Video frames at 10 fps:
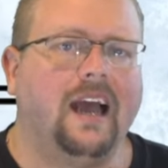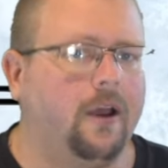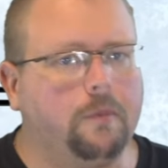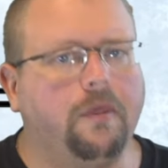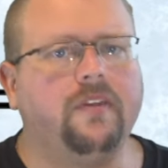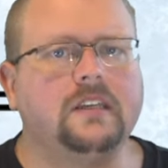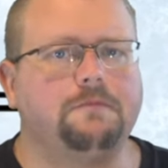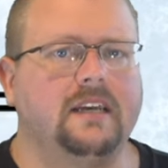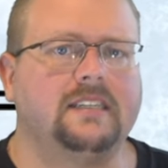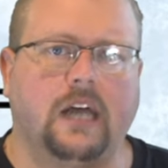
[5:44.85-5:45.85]
I hope that these
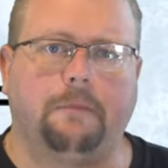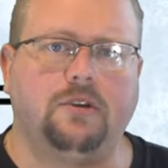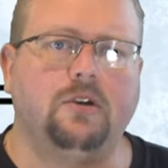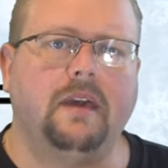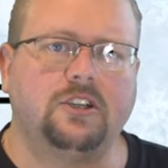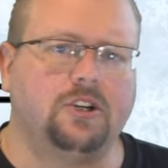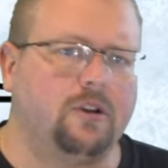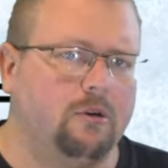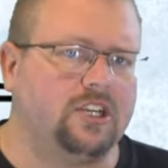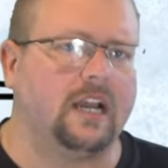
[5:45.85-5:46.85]
plays help you. Make sure
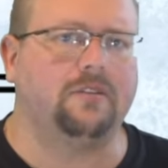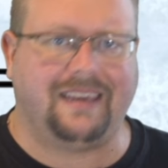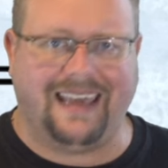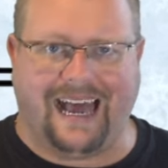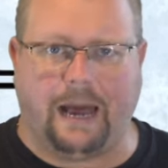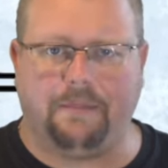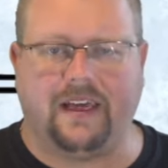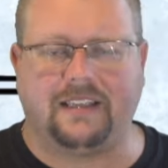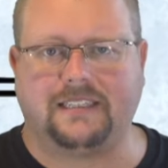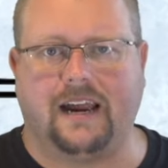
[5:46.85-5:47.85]
to go check out the app
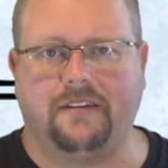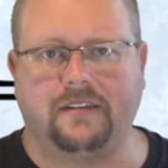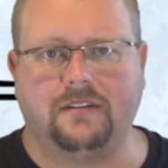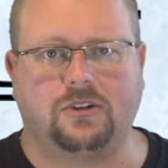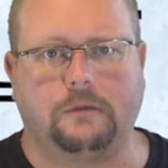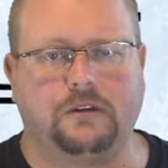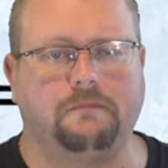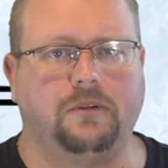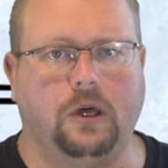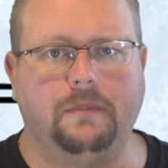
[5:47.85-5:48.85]
that's down in the
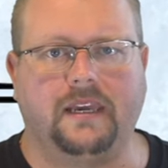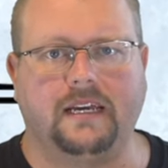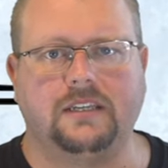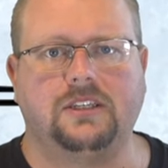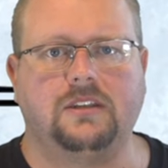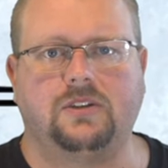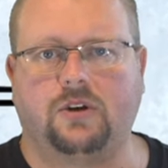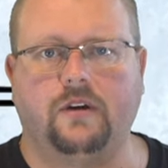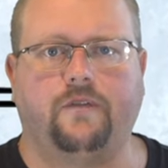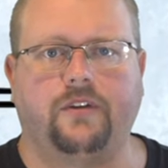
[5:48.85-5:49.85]
description below because it's
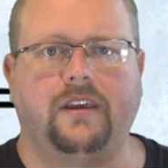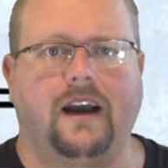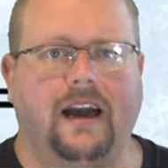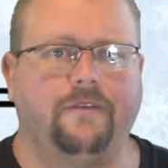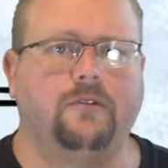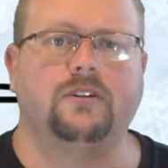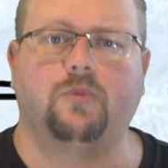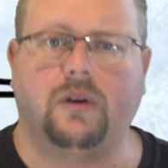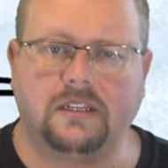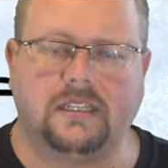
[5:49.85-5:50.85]
good for the iPhone
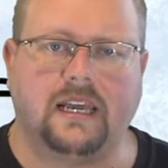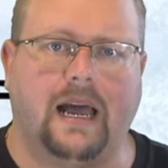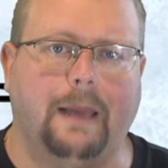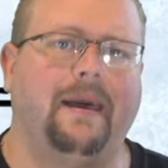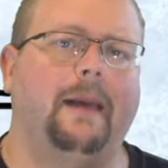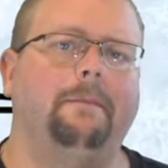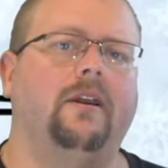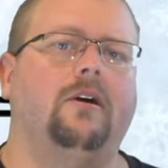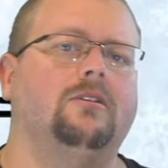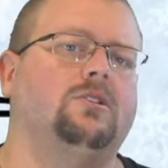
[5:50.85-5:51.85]
as well as the iPad.
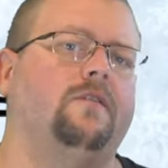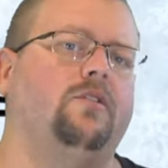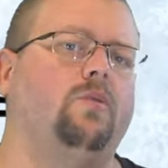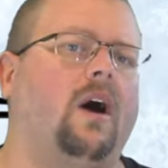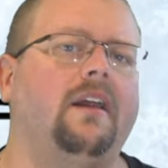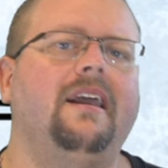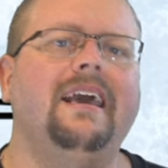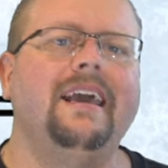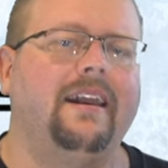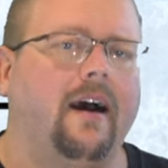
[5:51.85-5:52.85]
But also, if you want
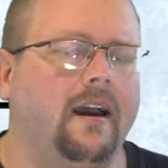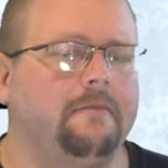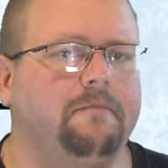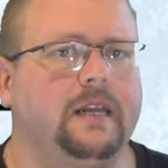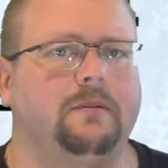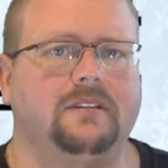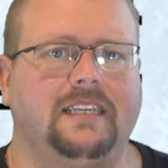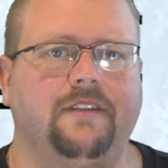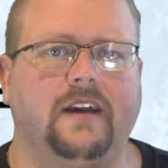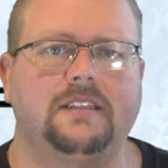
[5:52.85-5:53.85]
an unbeatable
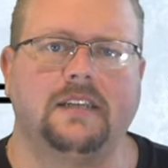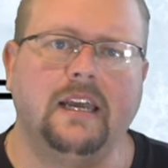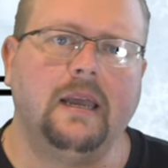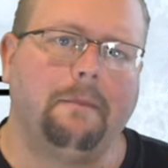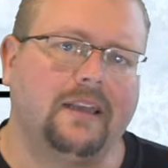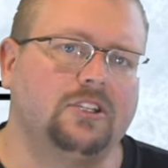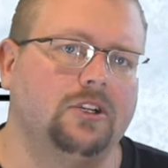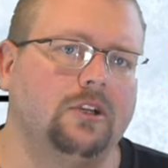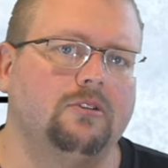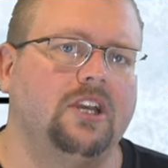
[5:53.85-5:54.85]
defense, make
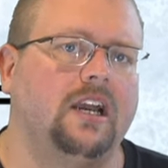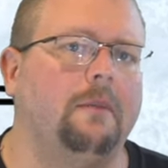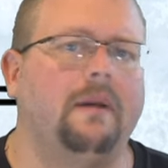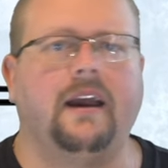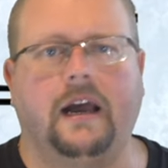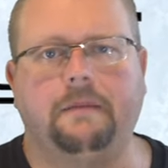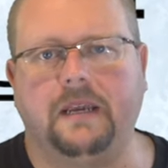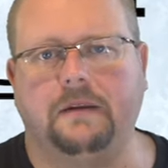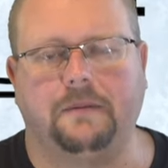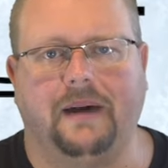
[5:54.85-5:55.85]
sure to go check out my
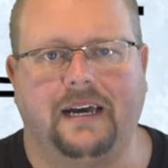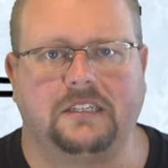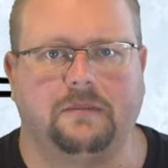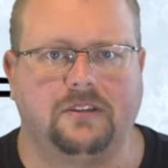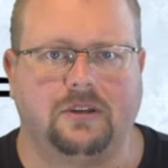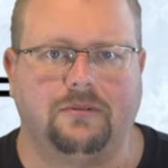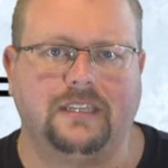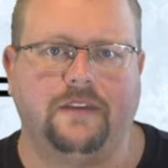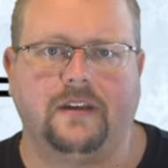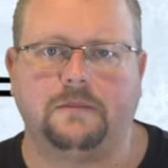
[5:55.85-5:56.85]
Unbeatable Basketball Zone
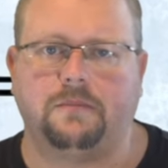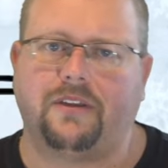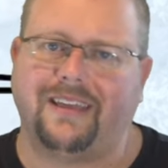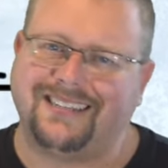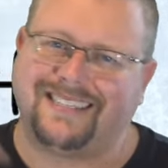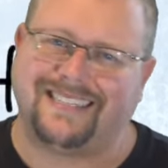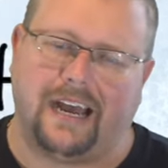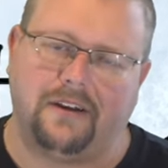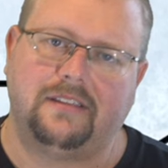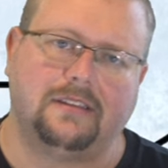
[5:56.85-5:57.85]
Defense book that is
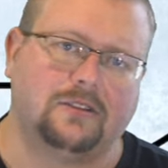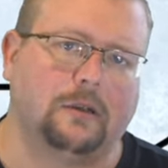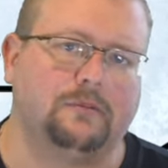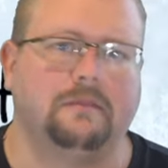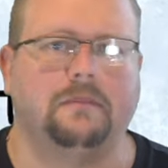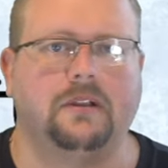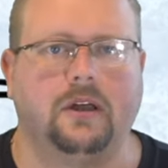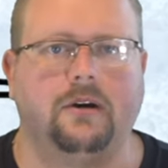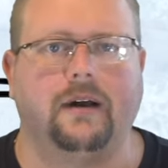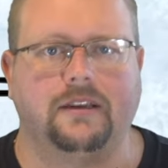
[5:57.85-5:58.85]
down in the description
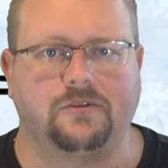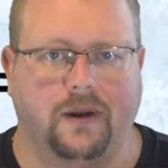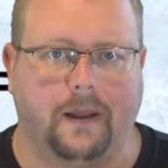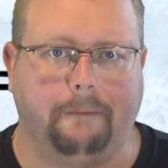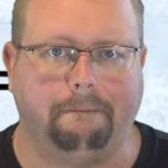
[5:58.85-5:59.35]
below as well.